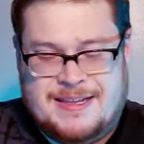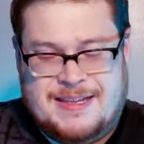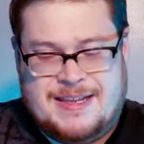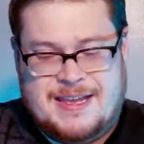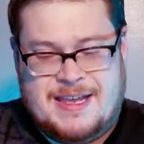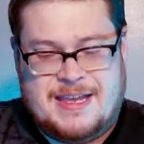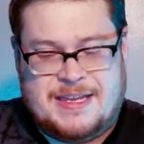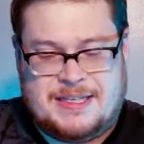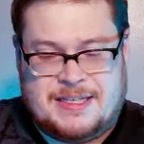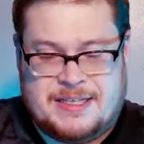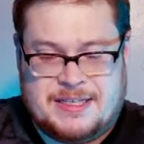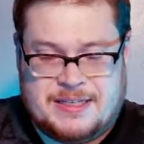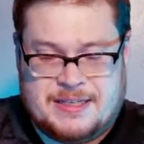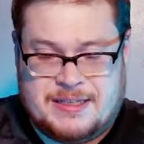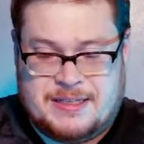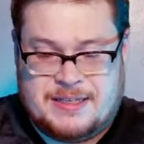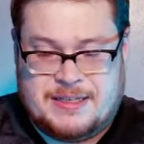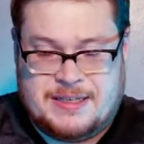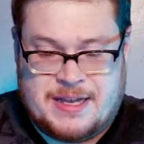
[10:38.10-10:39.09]
This is
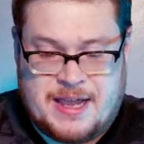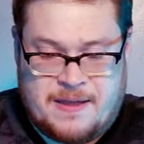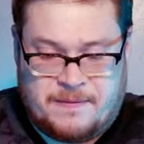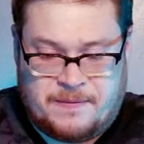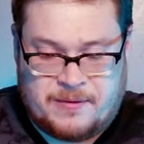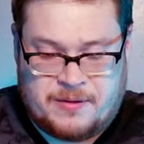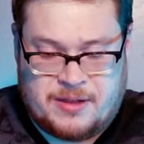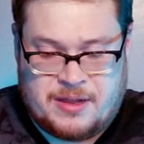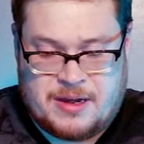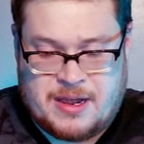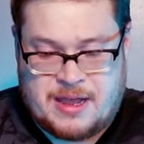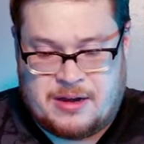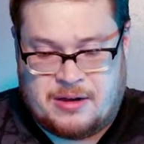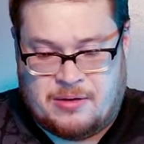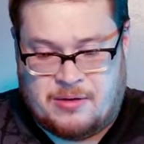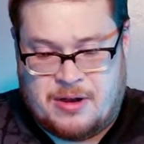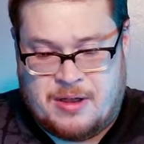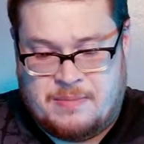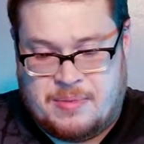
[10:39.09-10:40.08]
definitely not a
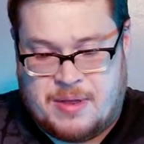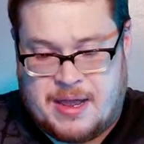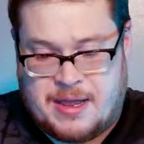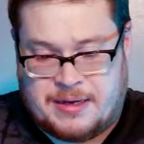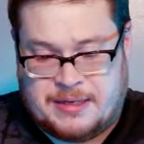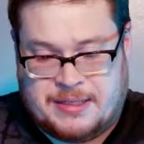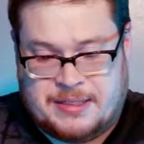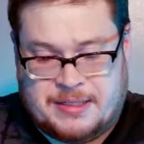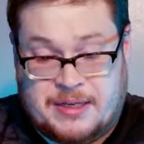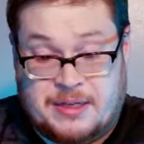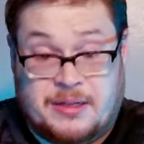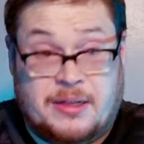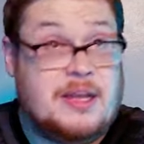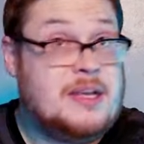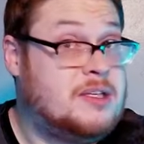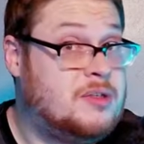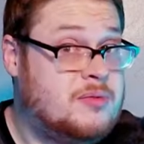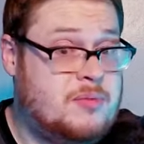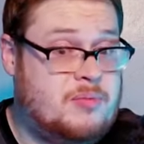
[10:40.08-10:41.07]
great box,
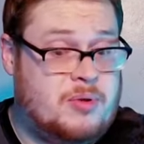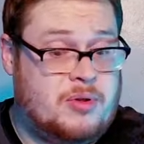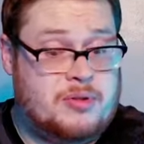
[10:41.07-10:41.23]
unless we pull